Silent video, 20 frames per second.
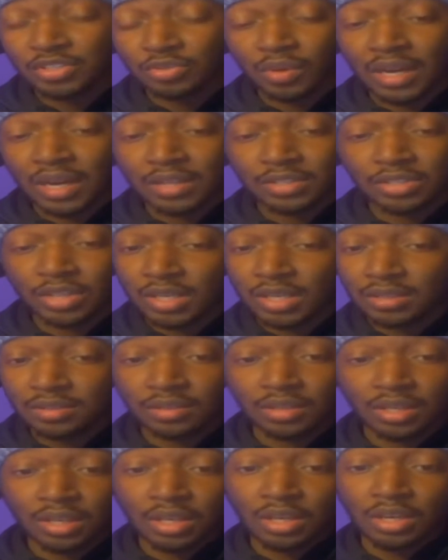I tried to
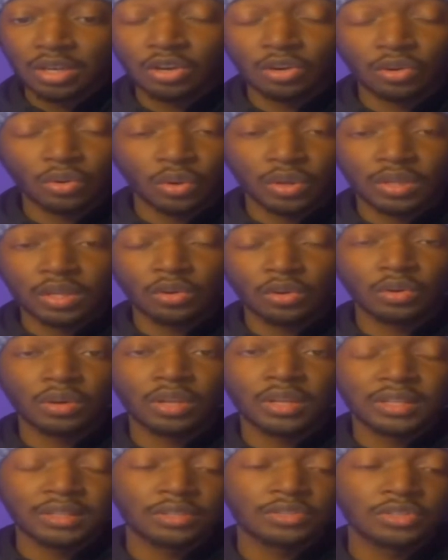
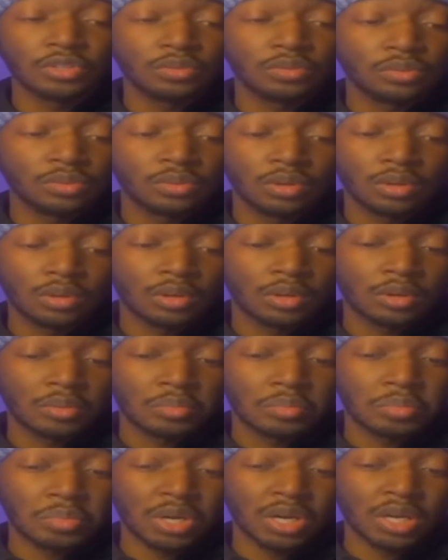correlate the two.
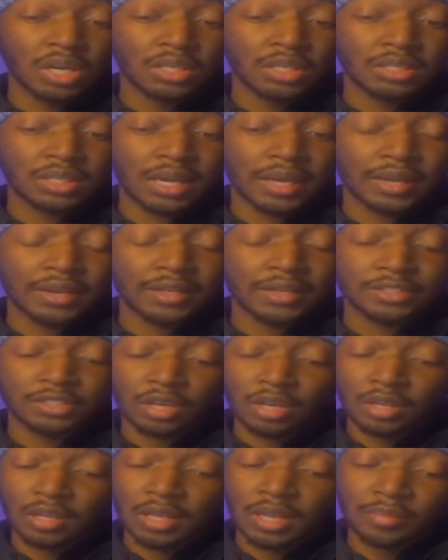But I saw
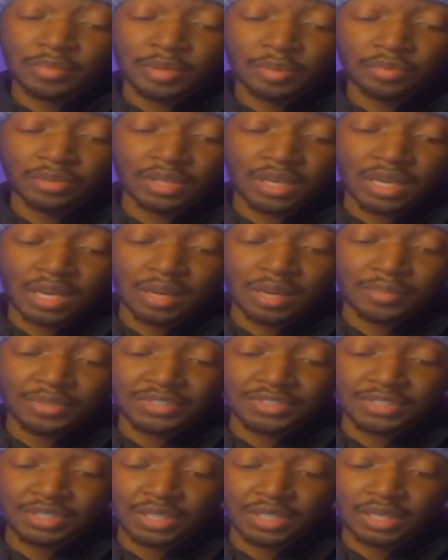a lot of people in the comments
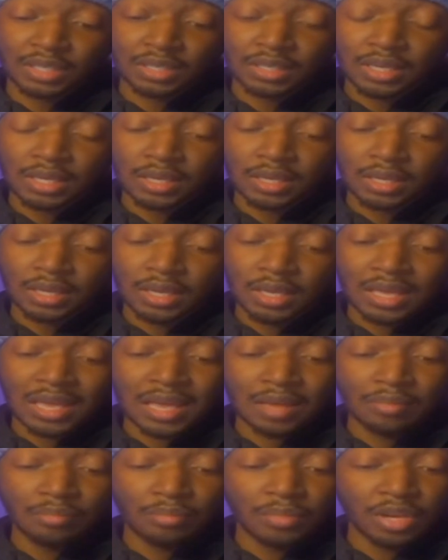saying that
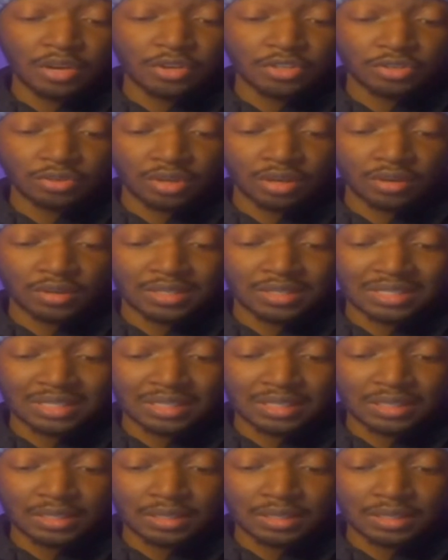Administrator D